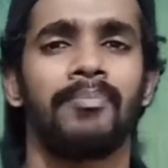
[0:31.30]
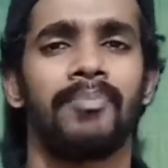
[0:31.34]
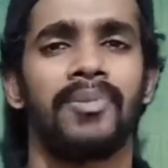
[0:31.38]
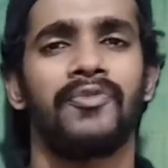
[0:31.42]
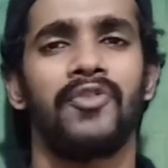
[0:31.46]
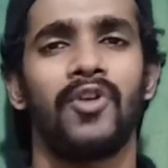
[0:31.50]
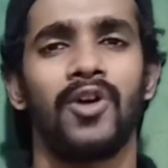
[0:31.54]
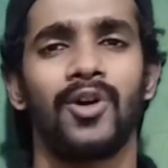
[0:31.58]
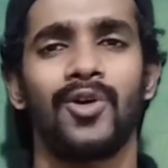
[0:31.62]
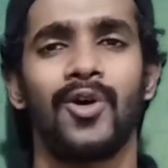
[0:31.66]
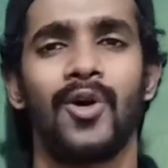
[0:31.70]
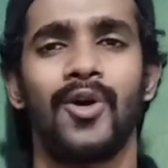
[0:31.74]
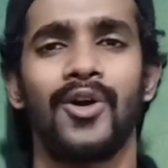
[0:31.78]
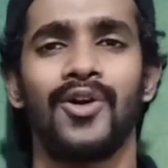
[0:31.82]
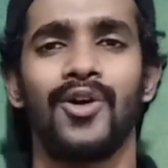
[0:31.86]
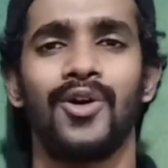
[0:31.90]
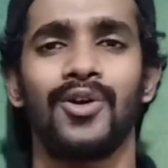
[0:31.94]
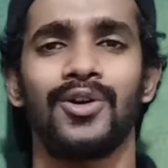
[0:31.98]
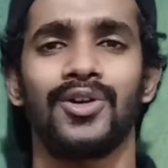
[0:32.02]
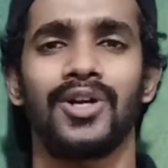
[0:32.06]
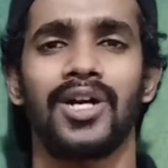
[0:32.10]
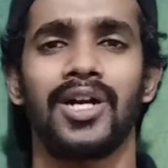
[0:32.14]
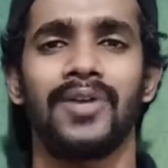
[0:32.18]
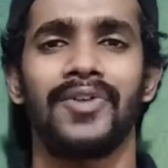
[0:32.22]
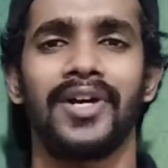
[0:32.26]
before going
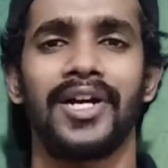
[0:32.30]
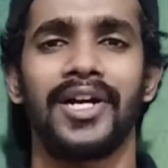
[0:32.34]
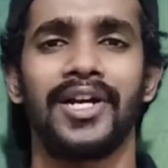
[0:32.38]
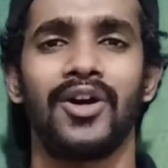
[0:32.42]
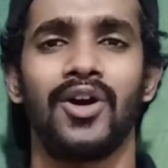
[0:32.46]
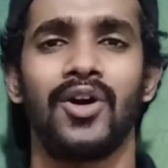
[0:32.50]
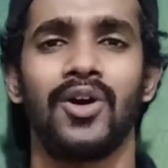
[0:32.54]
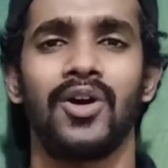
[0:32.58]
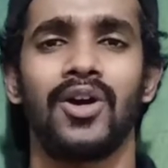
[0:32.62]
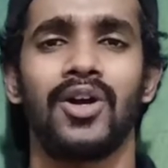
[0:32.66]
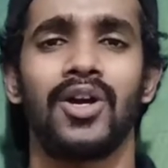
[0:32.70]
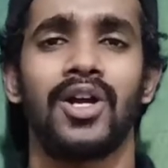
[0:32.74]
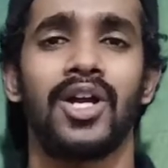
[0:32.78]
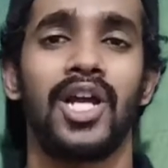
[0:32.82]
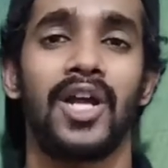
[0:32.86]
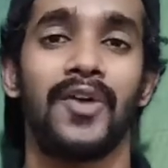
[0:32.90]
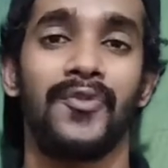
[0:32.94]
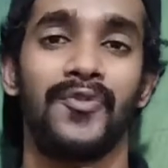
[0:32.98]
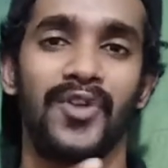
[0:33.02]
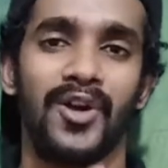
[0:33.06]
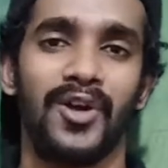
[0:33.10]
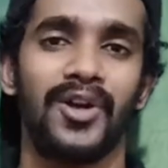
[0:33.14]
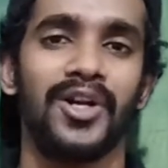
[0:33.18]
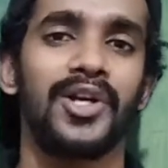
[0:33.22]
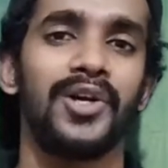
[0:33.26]
on to the video,
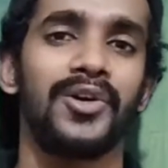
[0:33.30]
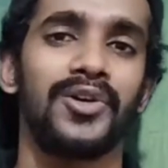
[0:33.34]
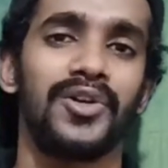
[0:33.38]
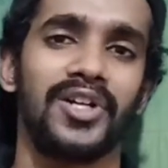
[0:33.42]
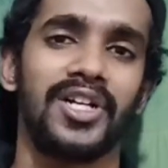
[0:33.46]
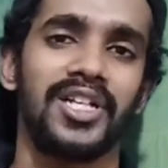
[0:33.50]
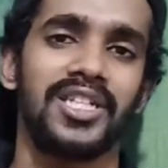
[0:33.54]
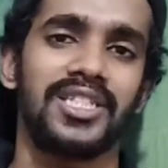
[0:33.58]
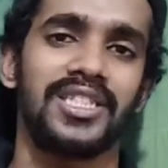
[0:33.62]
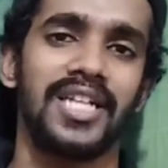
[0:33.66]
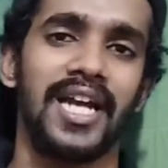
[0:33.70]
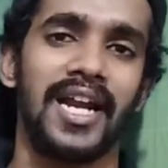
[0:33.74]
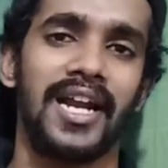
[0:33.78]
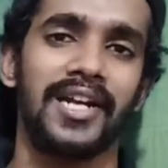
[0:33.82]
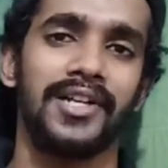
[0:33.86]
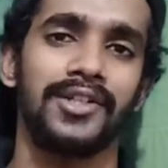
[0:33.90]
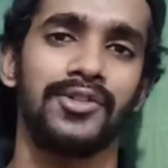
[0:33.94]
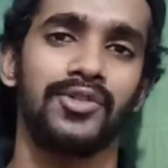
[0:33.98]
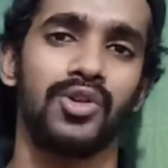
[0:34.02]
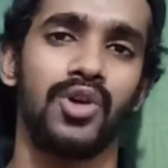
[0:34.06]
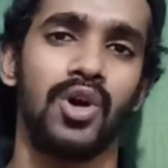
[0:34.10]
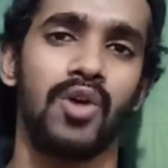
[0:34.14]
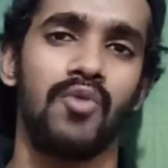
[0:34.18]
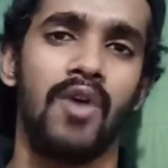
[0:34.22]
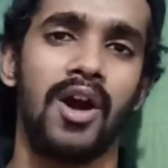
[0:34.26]
if you are new to this channel,
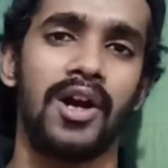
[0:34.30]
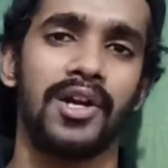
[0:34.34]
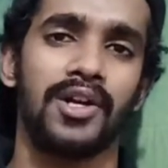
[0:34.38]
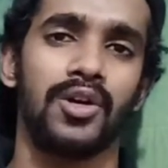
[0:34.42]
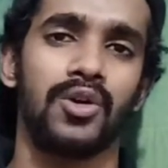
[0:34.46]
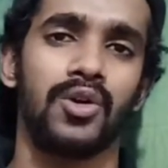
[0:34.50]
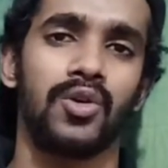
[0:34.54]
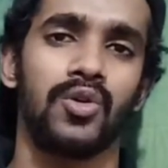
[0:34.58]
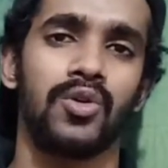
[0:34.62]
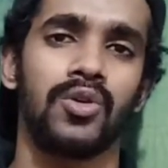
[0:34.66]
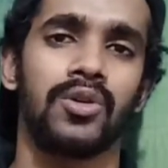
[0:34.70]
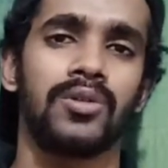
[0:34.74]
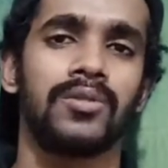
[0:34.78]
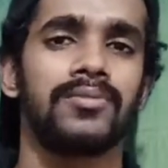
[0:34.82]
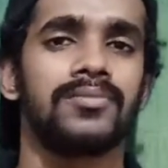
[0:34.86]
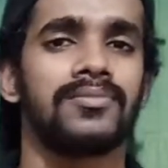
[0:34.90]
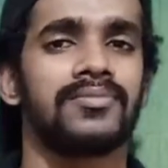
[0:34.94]
you know what to do.